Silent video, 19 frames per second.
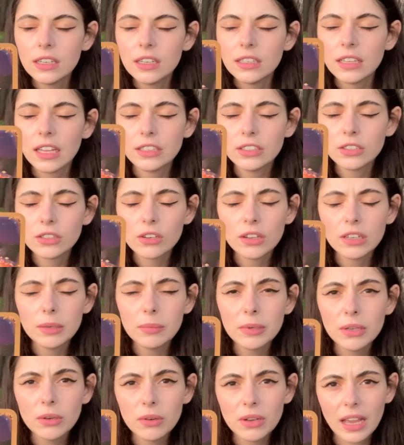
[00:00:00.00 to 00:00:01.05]
that you're going to
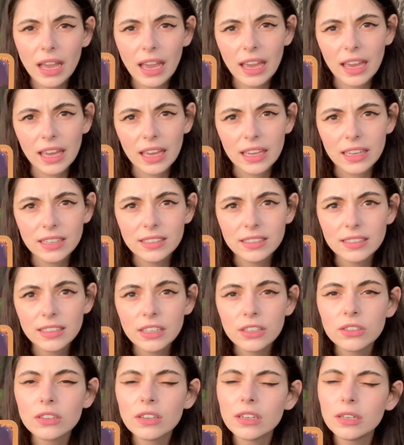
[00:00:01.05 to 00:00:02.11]
be okay, that
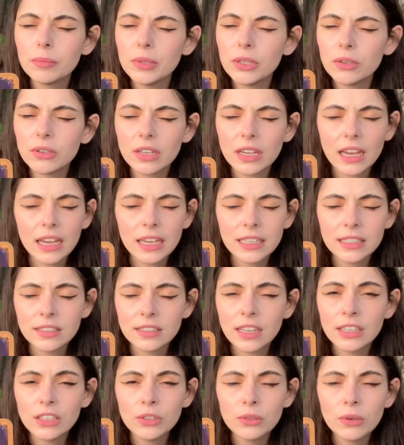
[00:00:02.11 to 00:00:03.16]
you're going to be okay, and
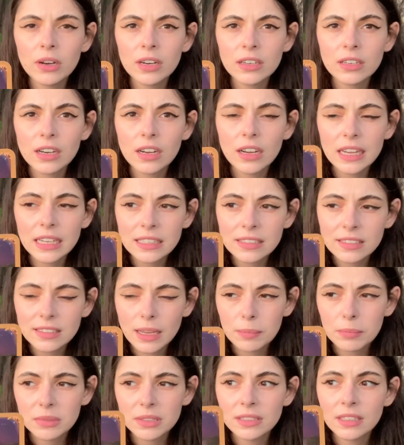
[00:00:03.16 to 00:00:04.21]
that you are
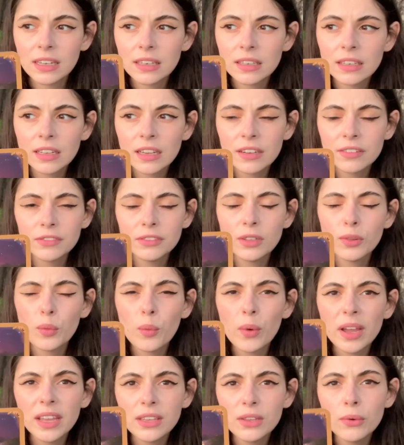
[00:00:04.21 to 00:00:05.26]
accepted and loved the
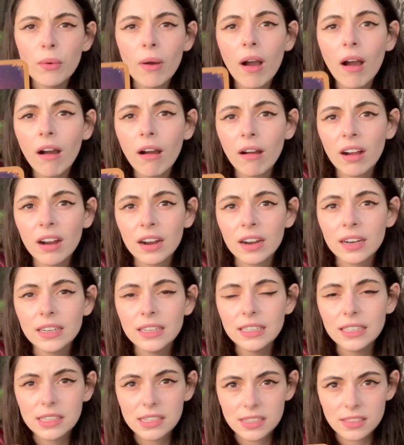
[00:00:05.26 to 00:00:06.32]
way you are,
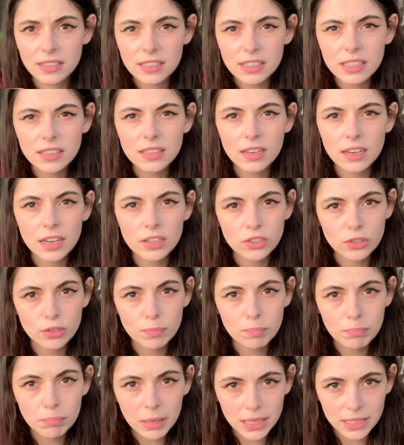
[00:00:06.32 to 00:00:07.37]
and seeing that as your
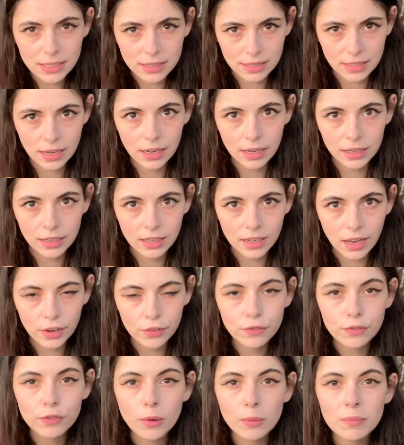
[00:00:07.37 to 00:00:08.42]
baseline,
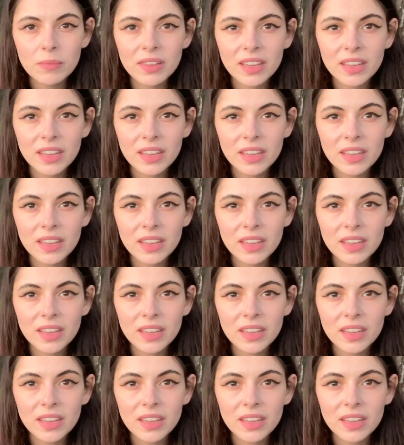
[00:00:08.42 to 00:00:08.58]
and from